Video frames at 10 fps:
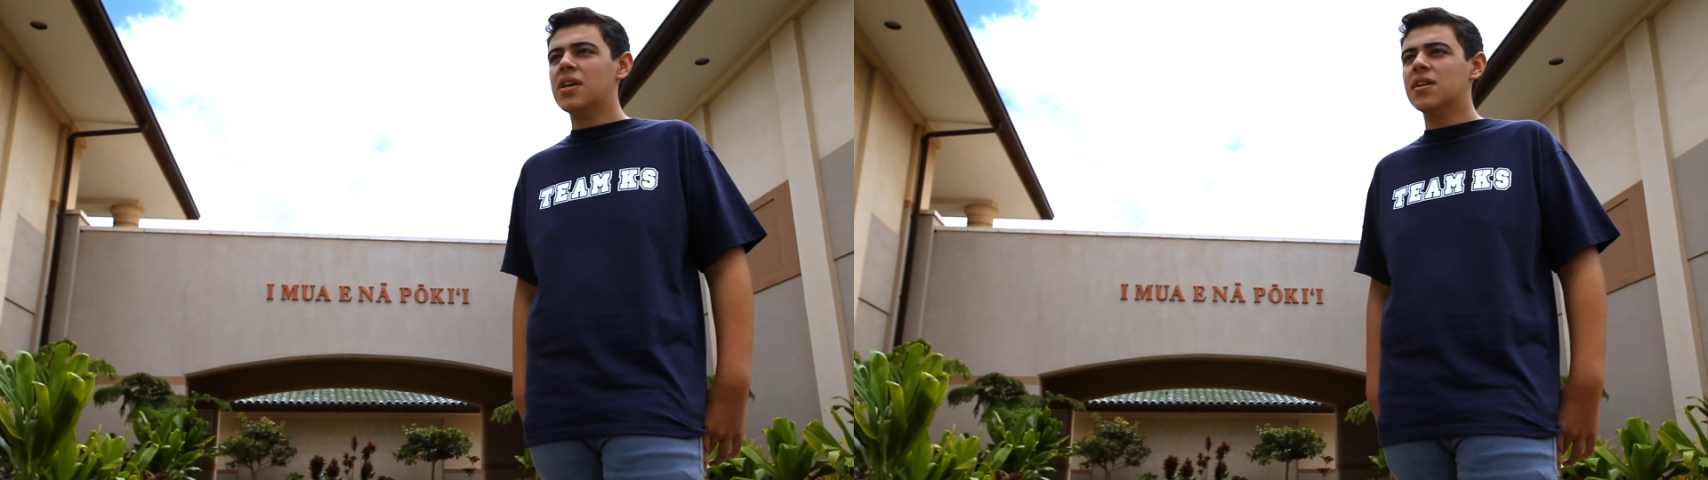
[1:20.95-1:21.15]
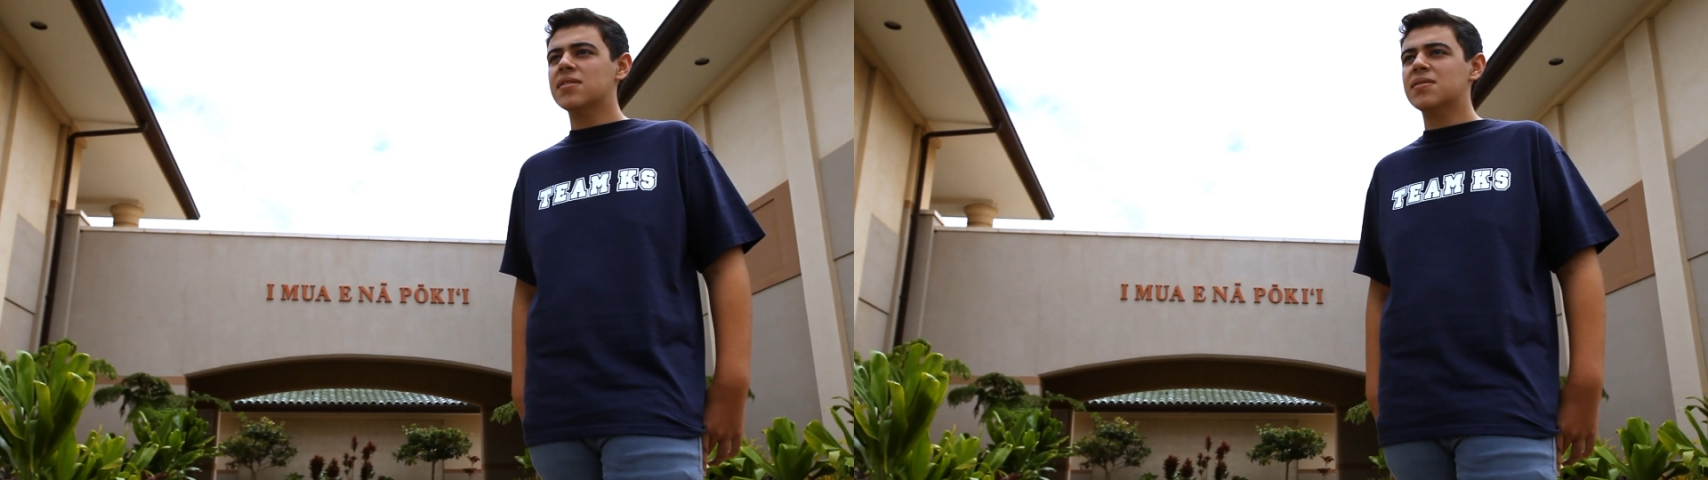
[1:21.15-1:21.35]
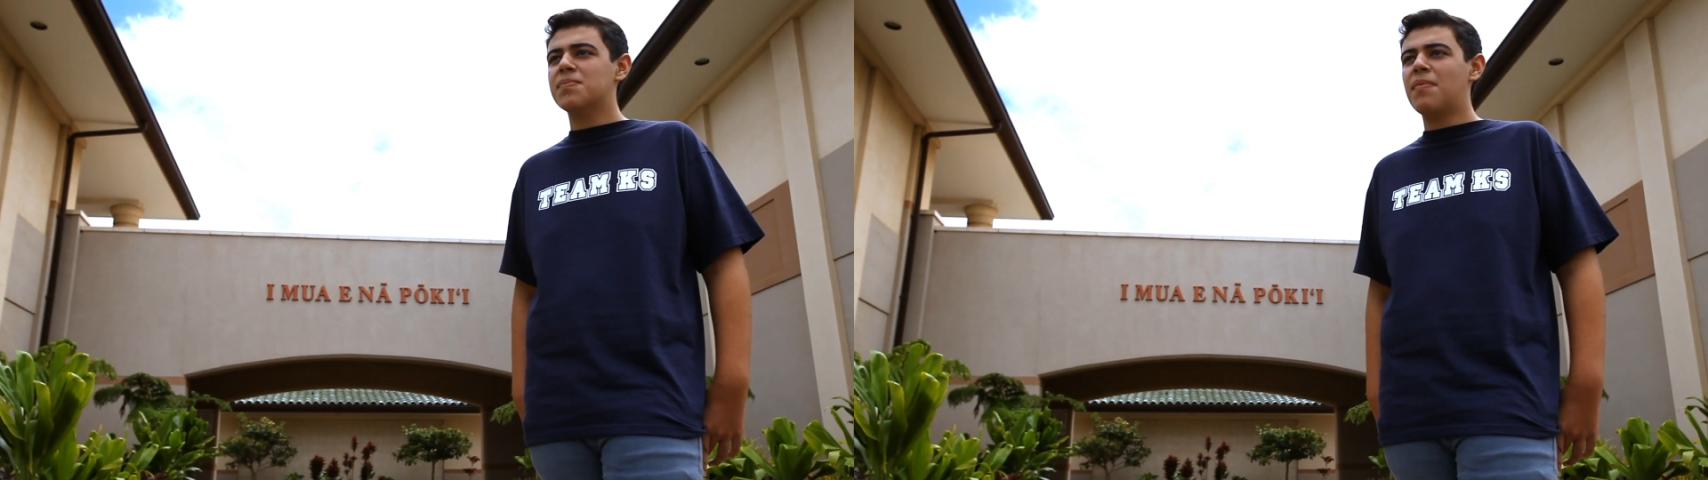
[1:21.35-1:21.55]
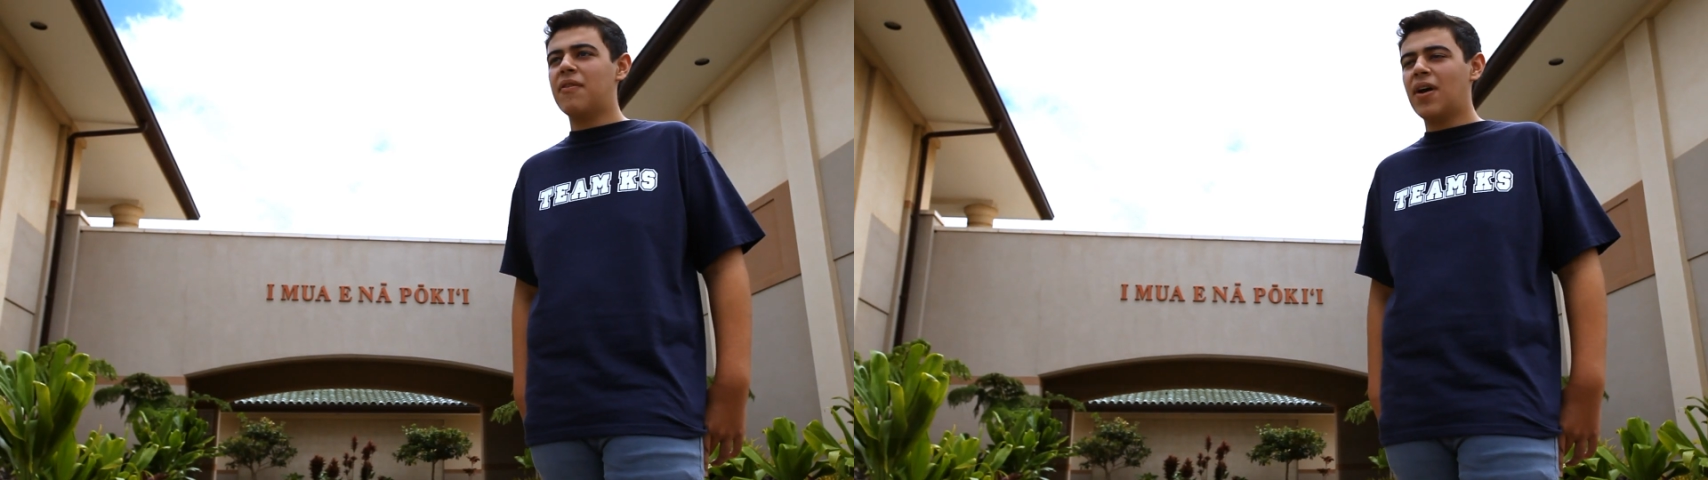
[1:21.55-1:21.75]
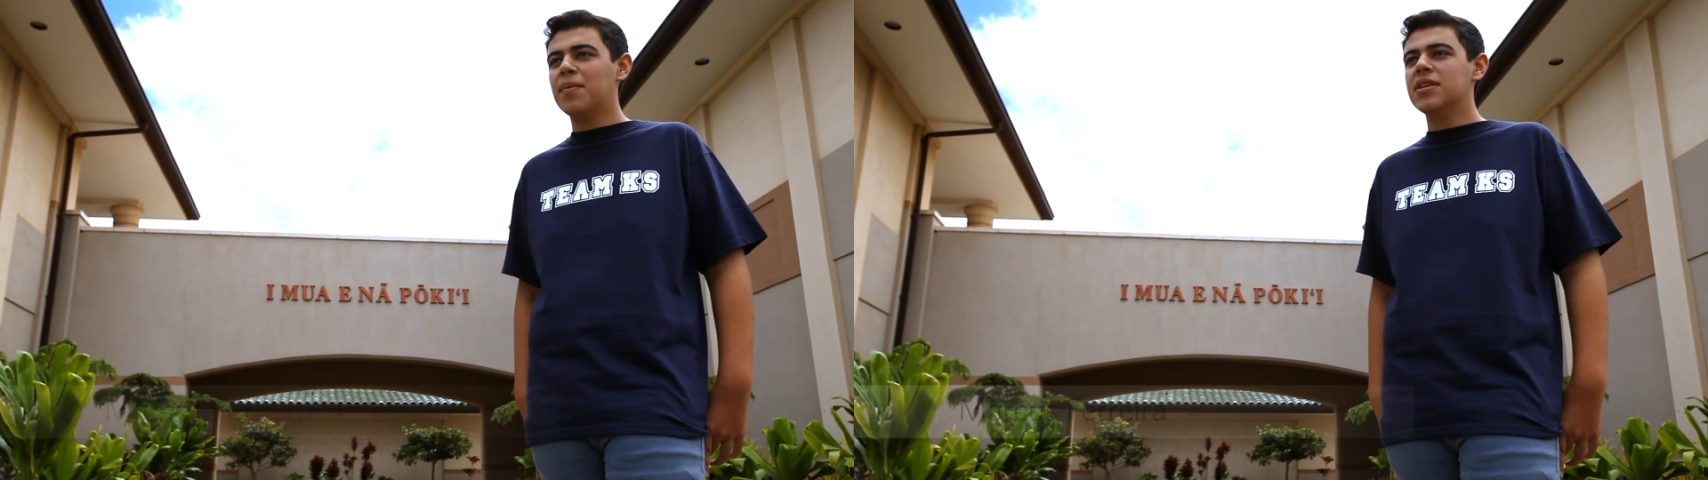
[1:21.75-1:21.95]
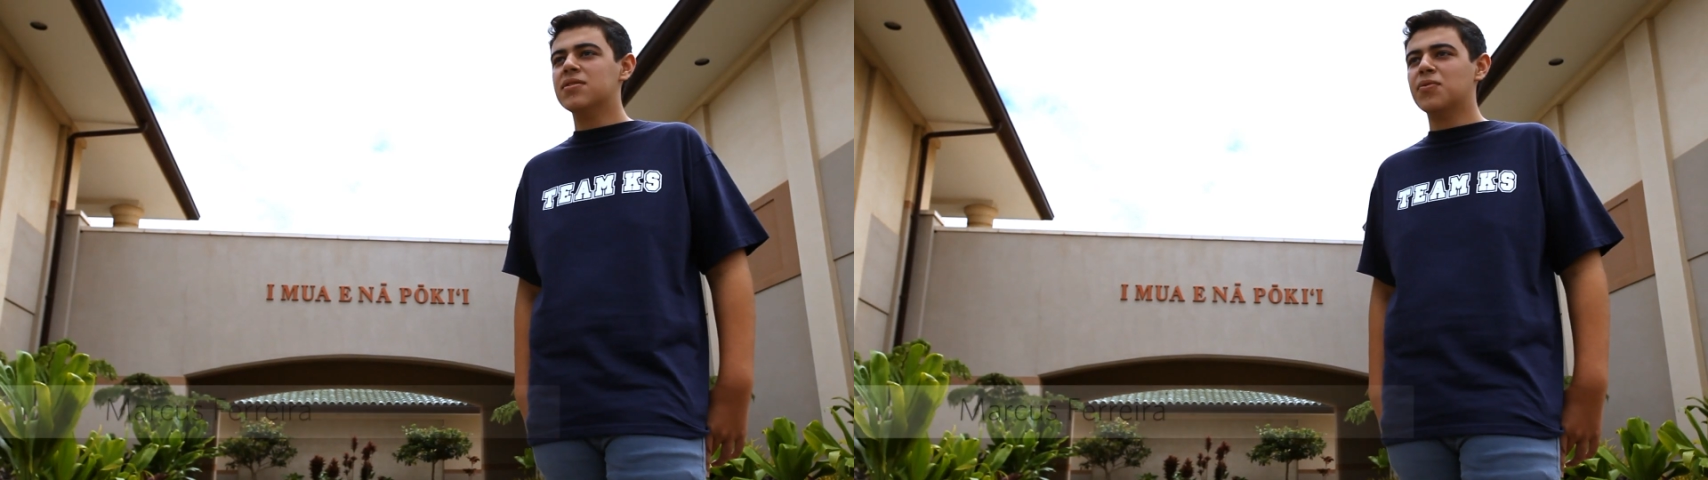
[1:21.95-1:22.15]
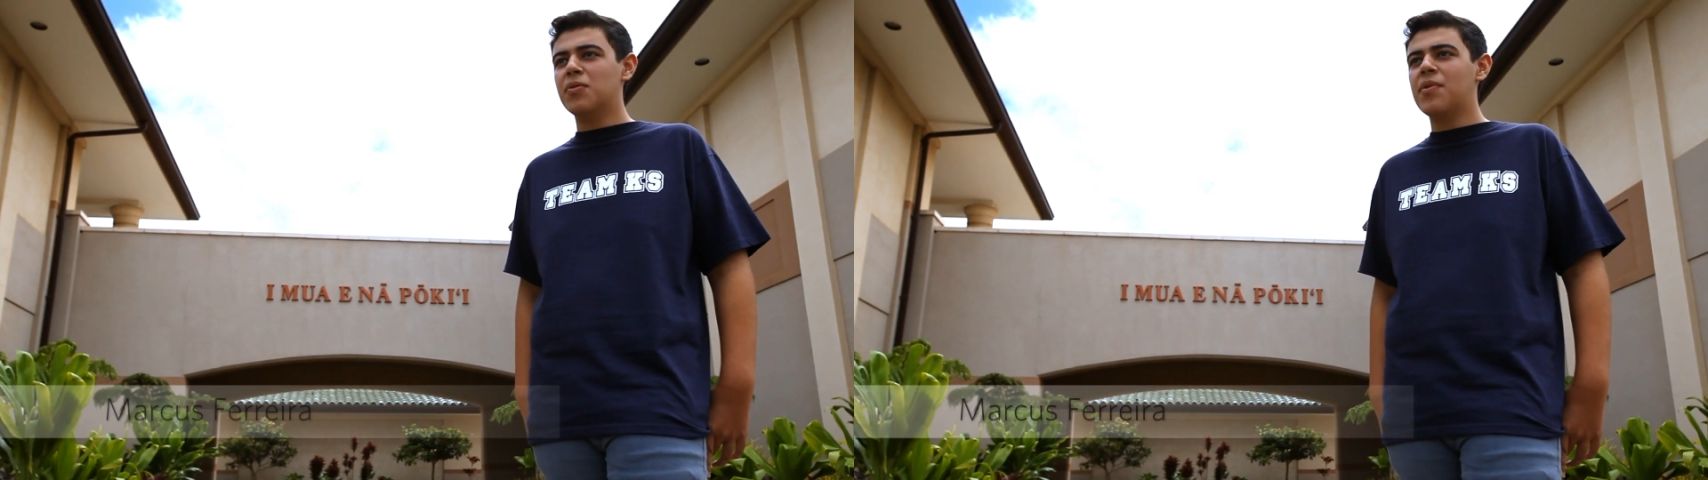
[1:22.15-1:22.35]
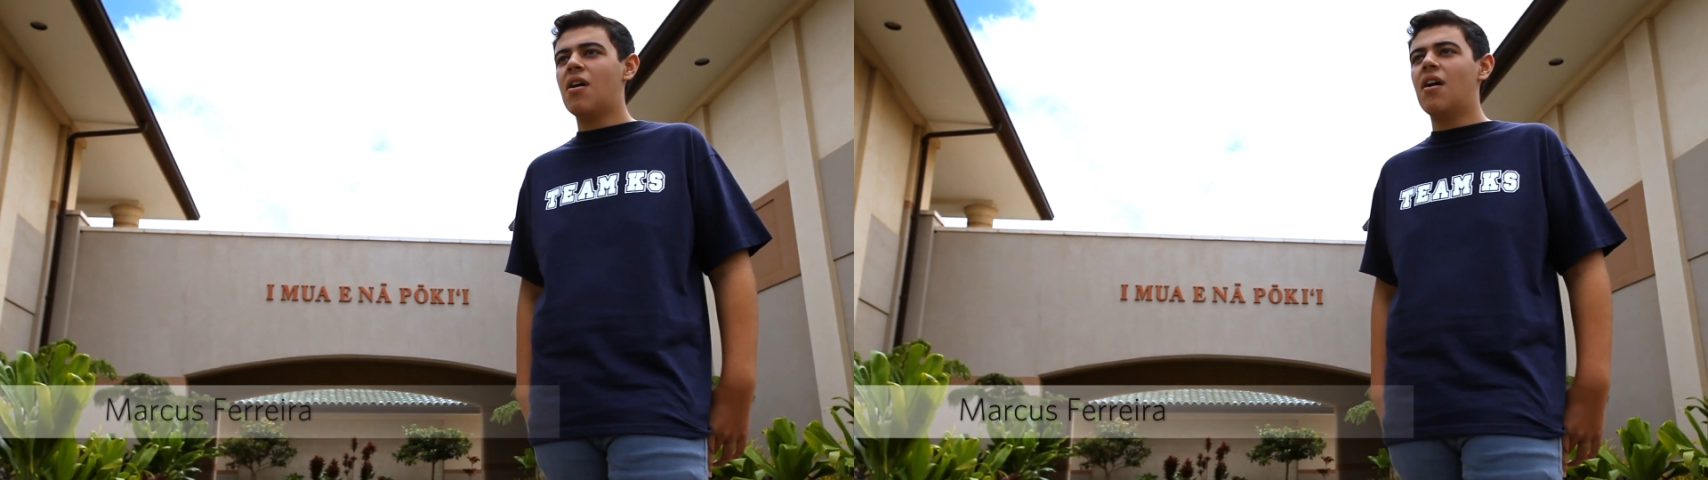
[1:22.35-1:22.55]
because my family is
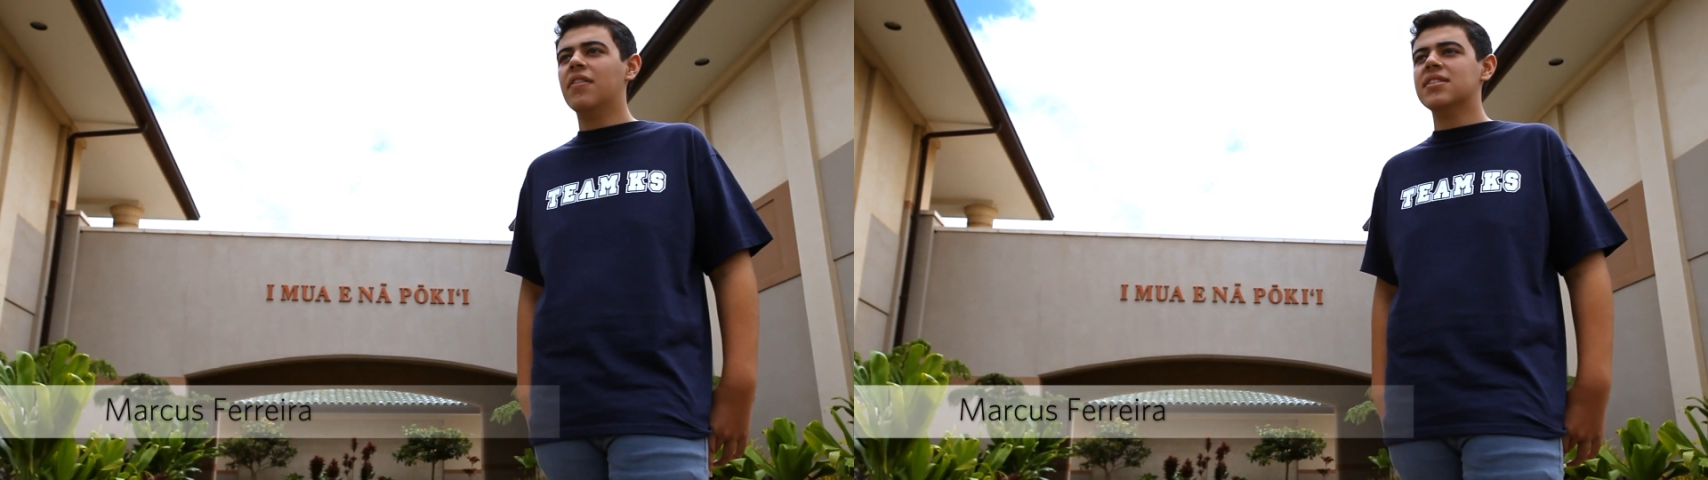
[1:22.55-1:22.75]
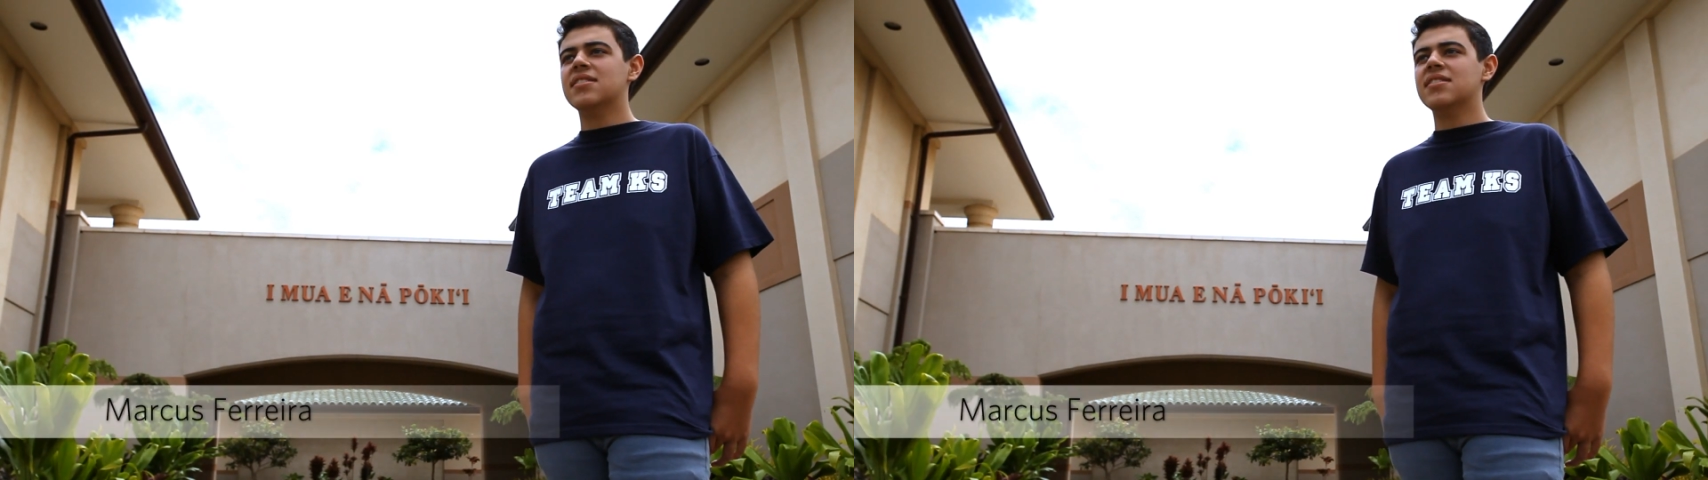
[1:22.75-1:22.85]
rooting me on.